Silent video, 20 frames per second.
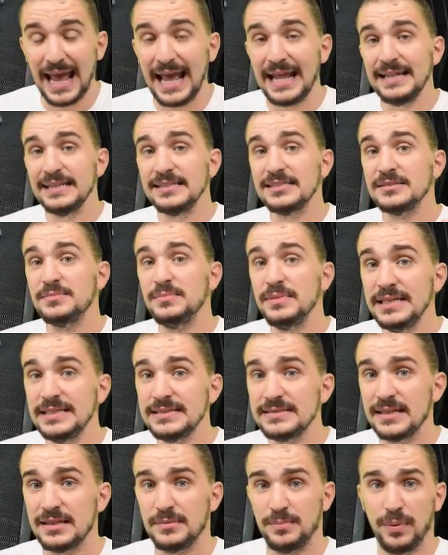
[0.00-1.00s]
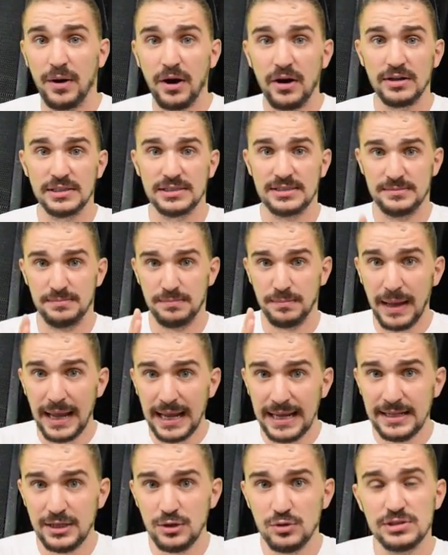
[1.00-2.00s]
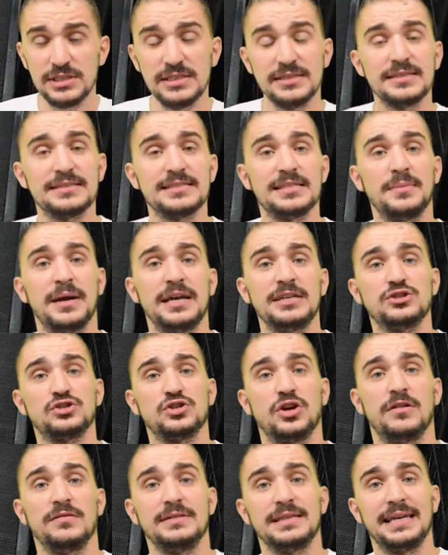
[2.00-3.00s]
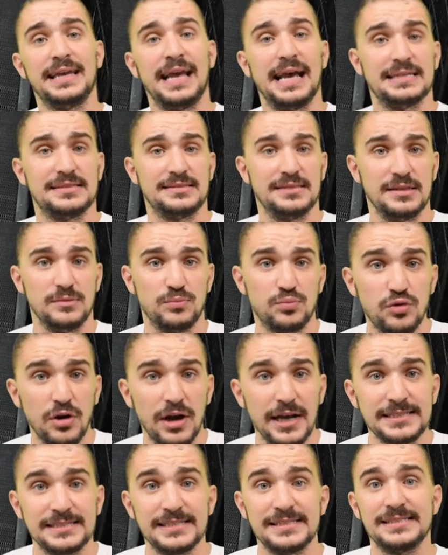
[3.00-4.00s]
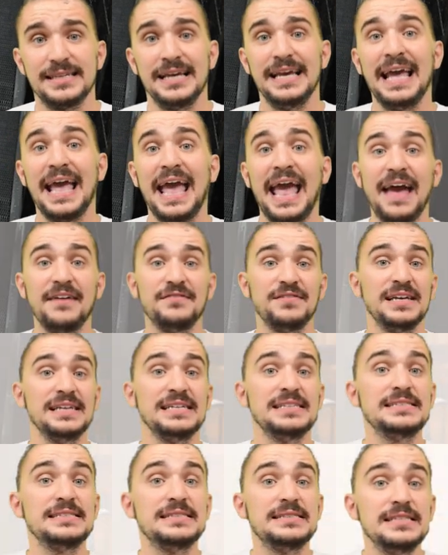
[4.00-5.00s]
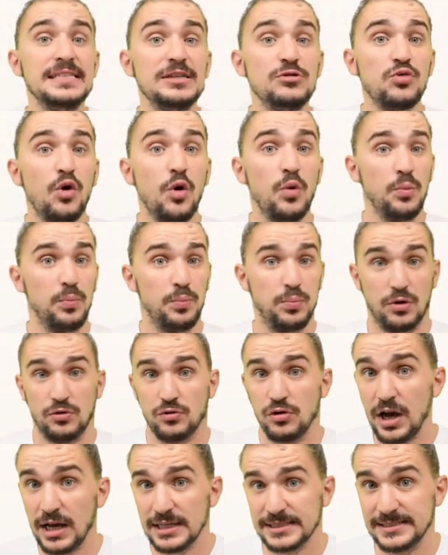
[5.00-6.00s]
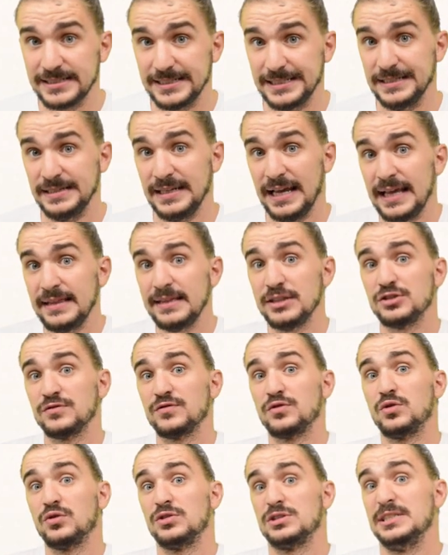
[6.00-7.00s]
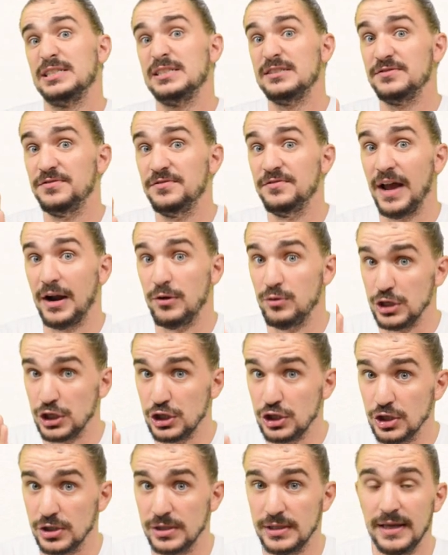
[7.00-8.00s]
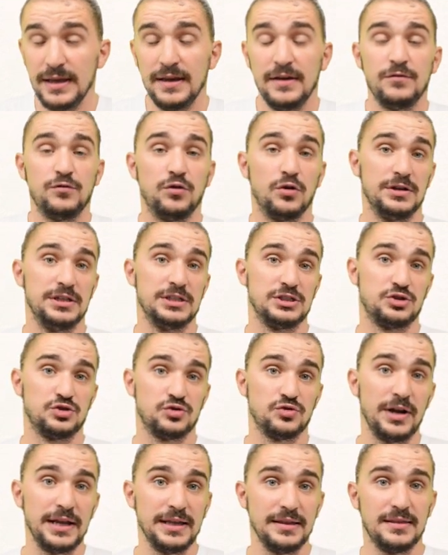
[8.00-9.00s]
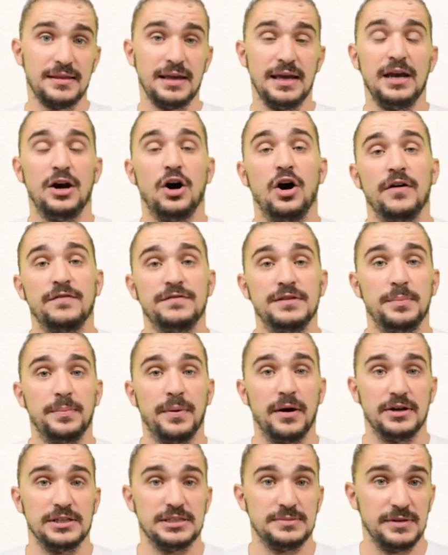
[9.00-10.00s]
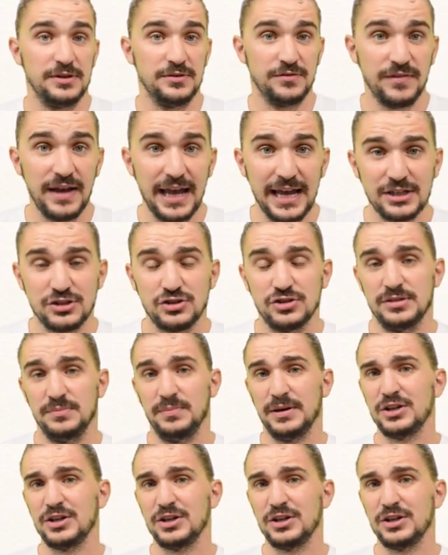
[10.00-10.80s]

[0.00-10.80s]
And this means that parts made using the semi-solid casting process have zero porosity. And this, of course, is very good for the strength of the parts manufactured.